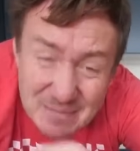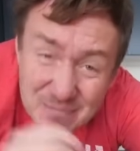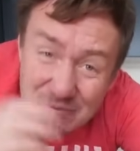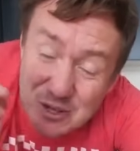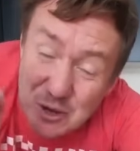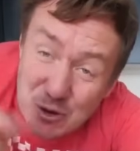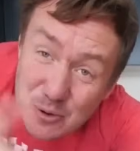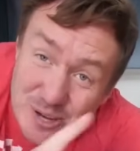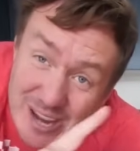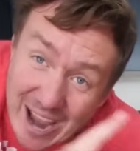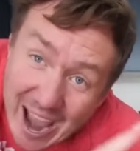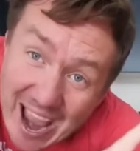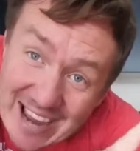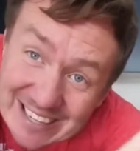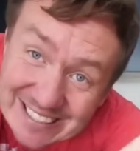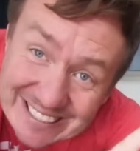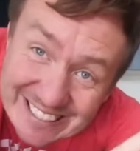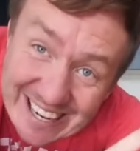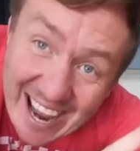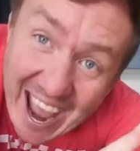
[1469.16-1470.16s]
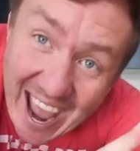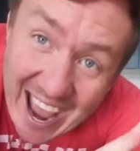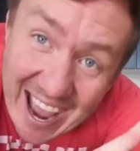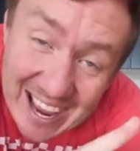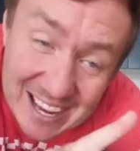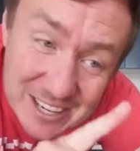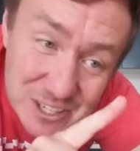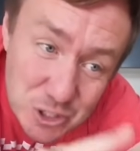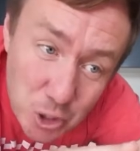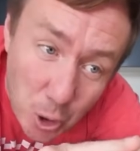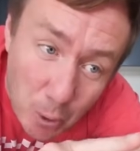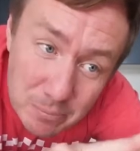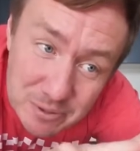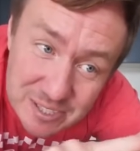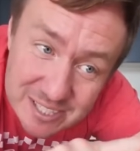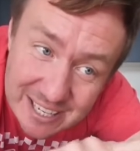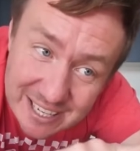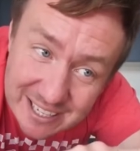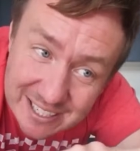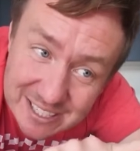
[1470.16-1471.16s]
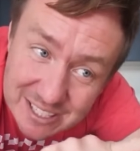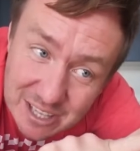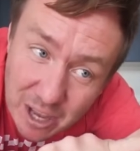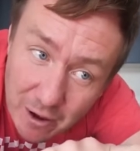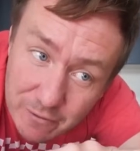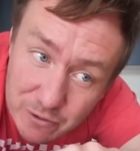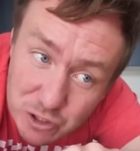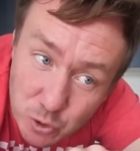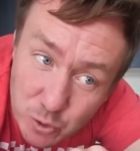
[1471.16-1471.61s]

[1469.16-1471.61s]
You can get chopsticks that have